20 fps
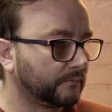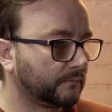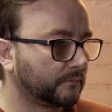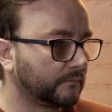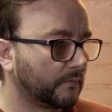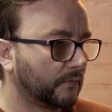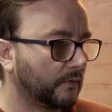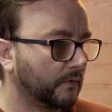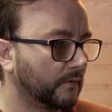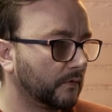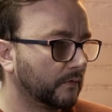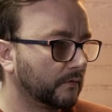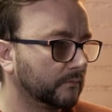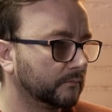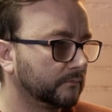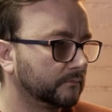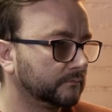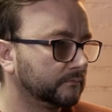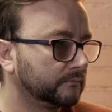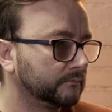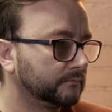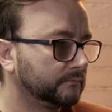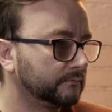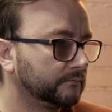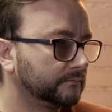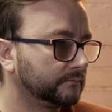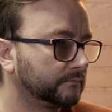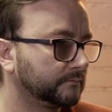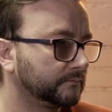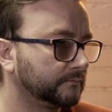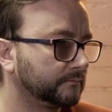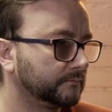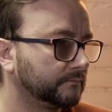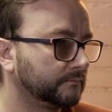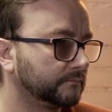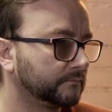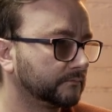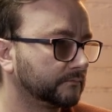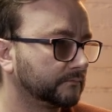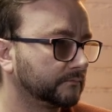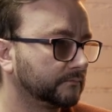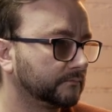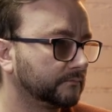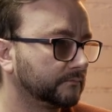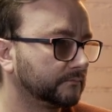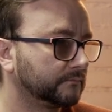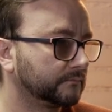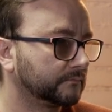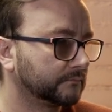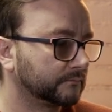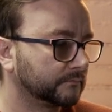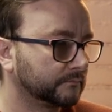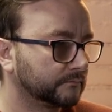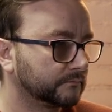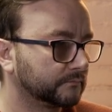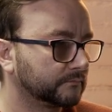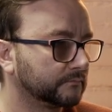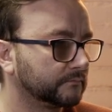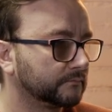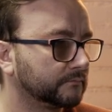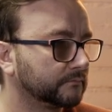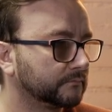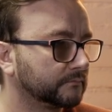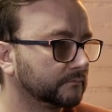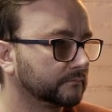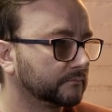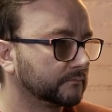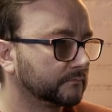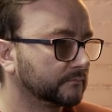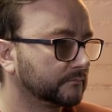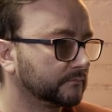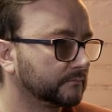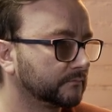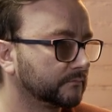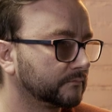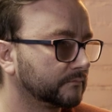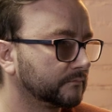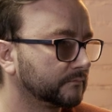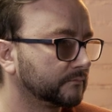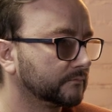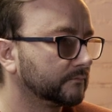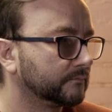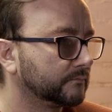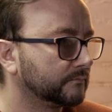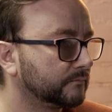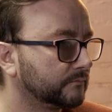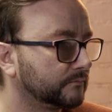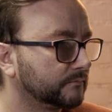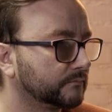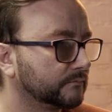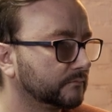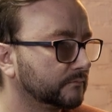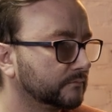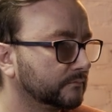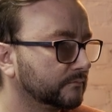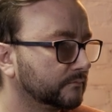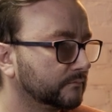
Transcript: (silent)